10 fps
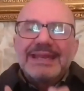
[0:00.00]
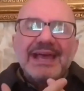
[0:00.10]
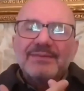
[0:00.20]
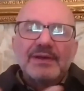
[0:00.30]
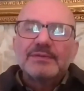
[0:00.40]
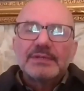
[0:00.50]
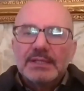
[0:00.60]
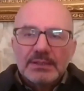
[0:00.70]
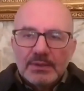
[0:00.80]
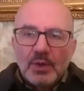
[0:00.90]
have
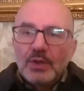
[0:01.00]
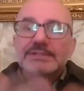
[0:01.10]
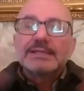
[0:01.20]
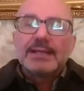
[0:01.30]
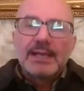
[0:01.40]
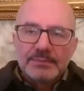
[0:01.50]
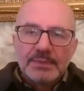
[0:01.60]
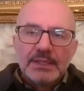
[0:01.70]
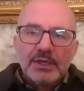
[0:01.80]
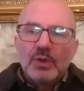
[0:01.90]
everything all the time,
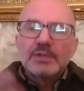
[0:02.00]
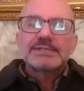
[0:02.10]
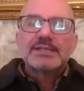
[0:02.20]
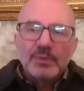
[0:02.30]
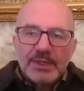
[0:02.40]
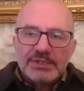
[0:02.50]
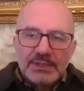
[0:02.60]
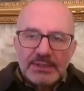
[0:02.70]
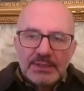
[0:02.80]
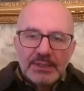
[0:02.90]
in all
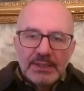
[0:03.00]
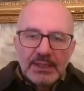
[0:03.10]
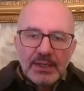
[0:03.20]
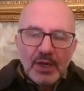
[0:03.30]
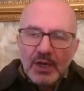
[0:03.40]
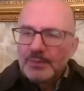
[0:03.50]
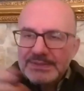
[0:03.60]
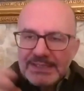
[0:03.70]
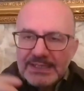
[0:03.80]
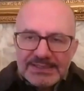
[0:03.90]
situations.
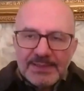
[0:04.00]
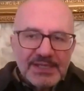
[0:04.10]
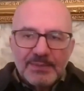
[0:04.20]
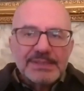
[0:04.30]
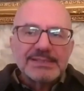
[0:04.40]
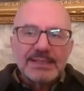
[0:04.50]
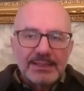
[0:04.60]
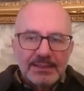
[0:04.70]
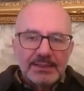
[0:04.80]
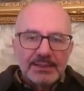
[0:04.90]
Always there is something missing.